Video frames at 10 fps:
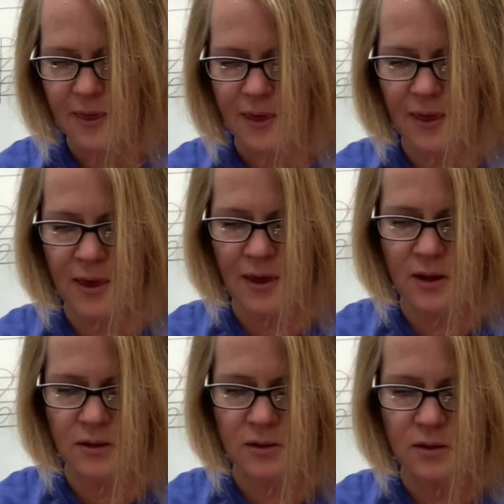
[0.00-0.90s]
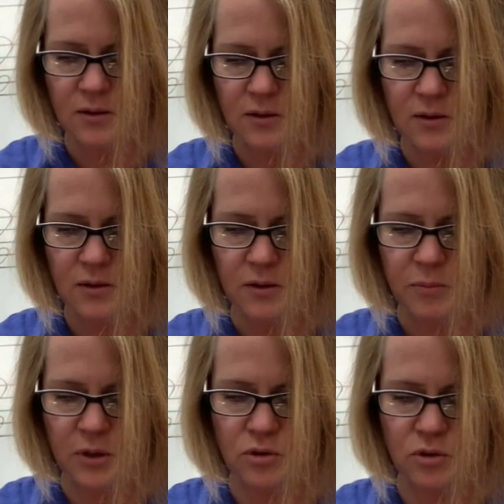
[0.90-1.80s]
and
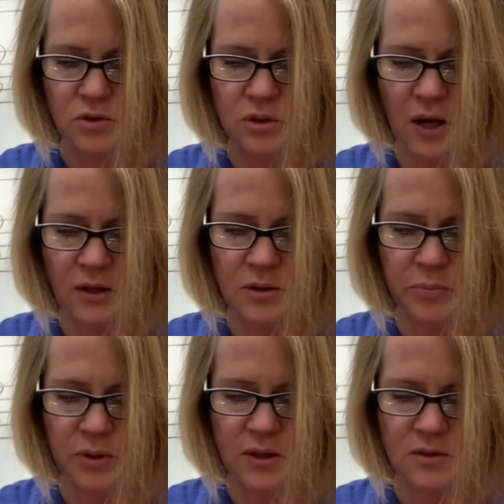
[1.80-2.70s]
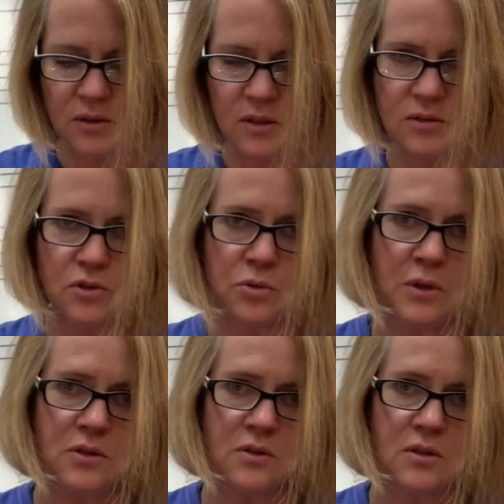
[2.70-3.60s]
make sure it's locked in place and doesn't
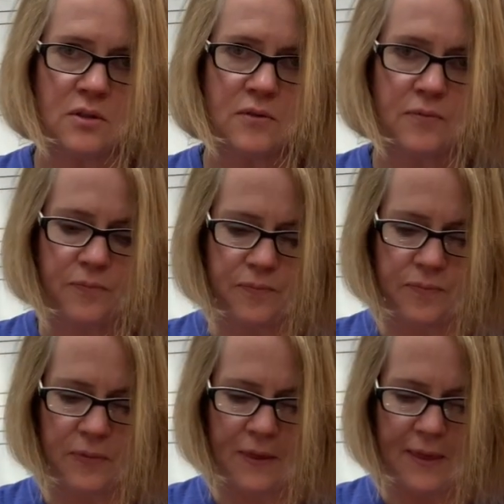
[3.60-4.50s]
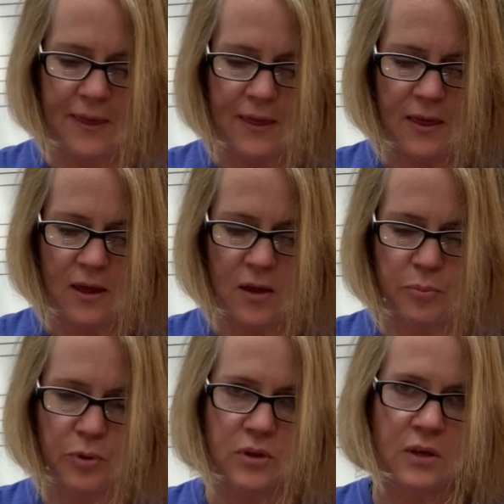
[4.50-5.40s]
twist,
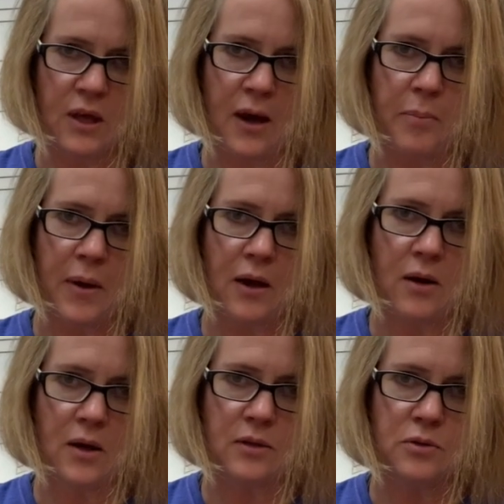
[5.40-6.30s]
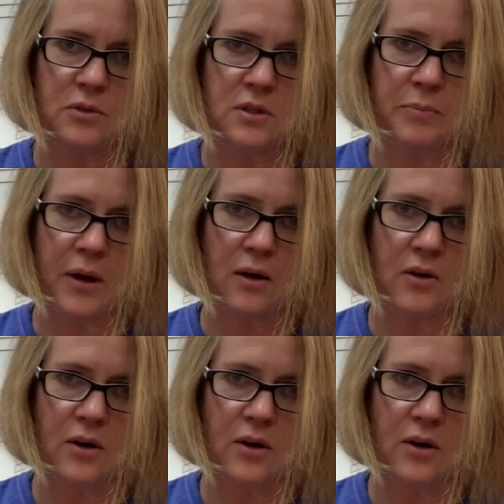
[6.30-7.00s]
and put the cap back on, twist it back